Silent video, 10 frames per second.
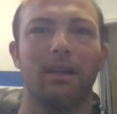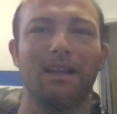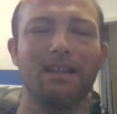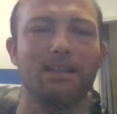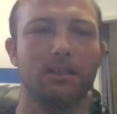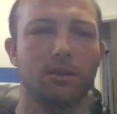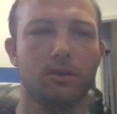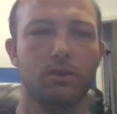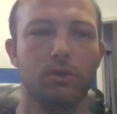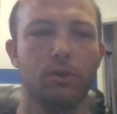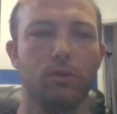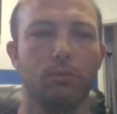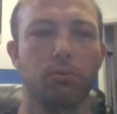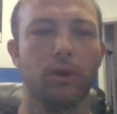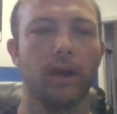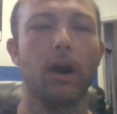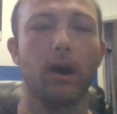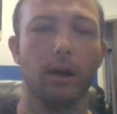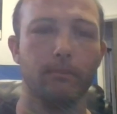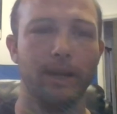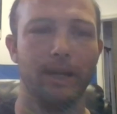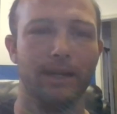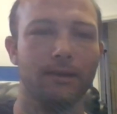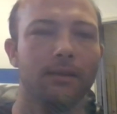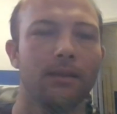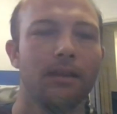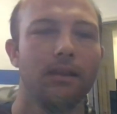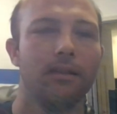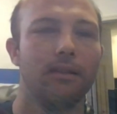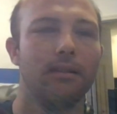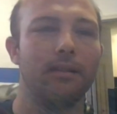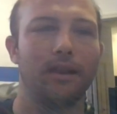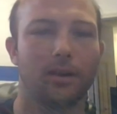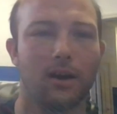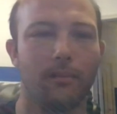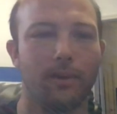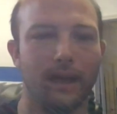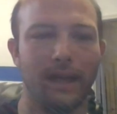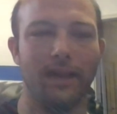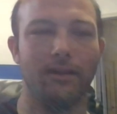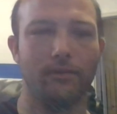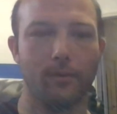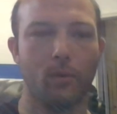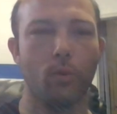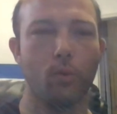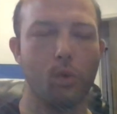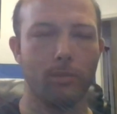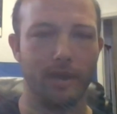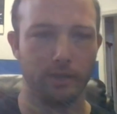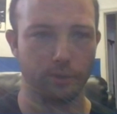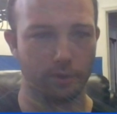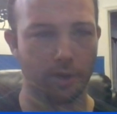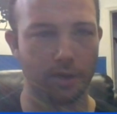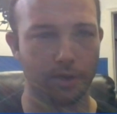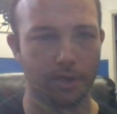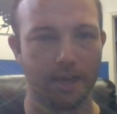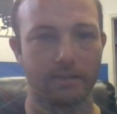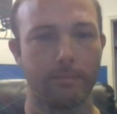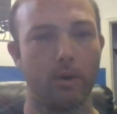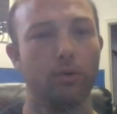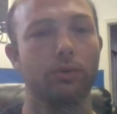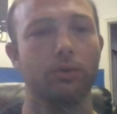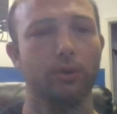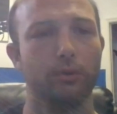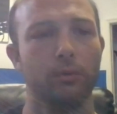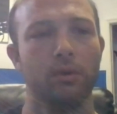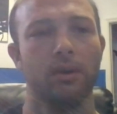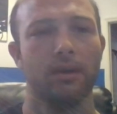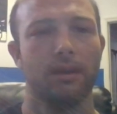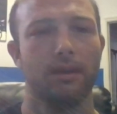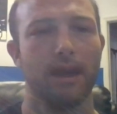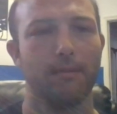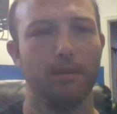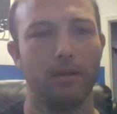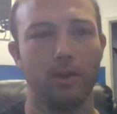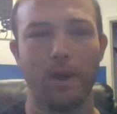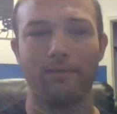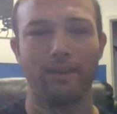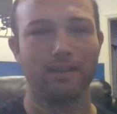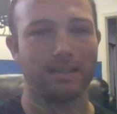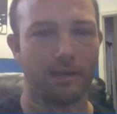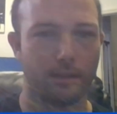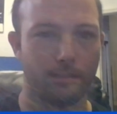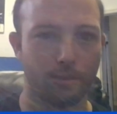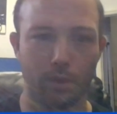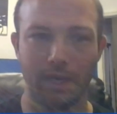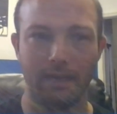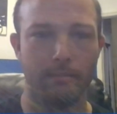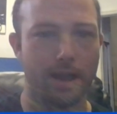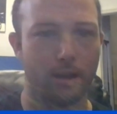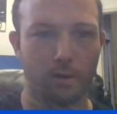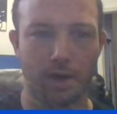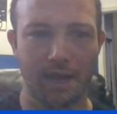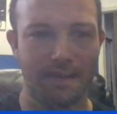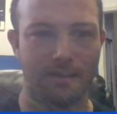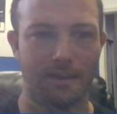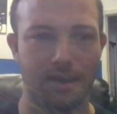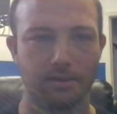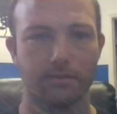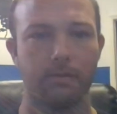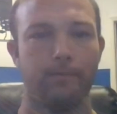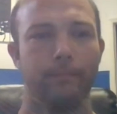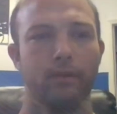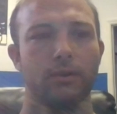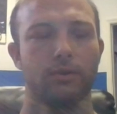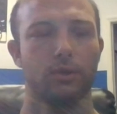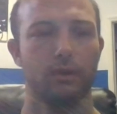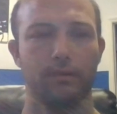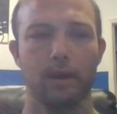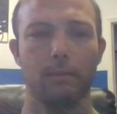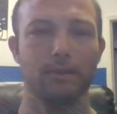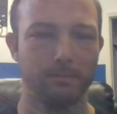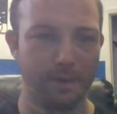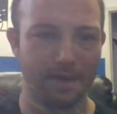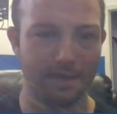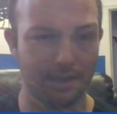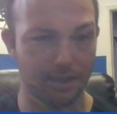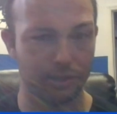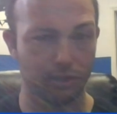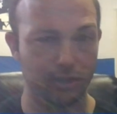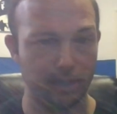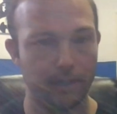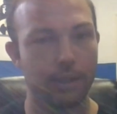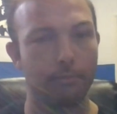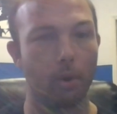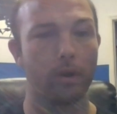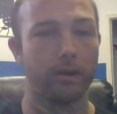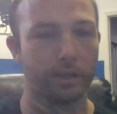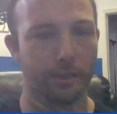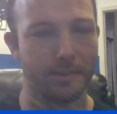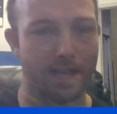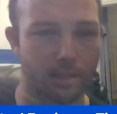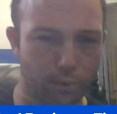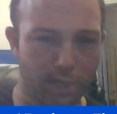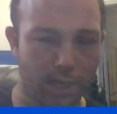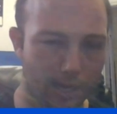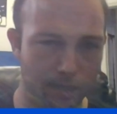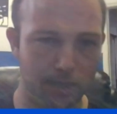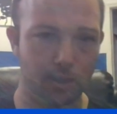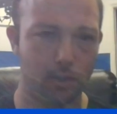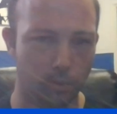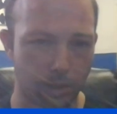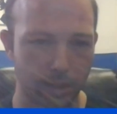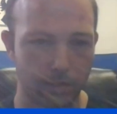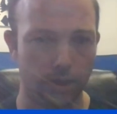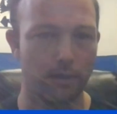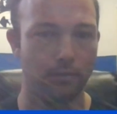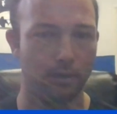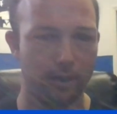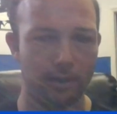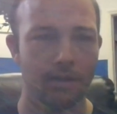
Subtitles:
easier to bring on, meaning they're coming in from a warm introduction as opposed to you having to sell them through an email or anything else. So develop as many of these strategic partnerships as you can in 2023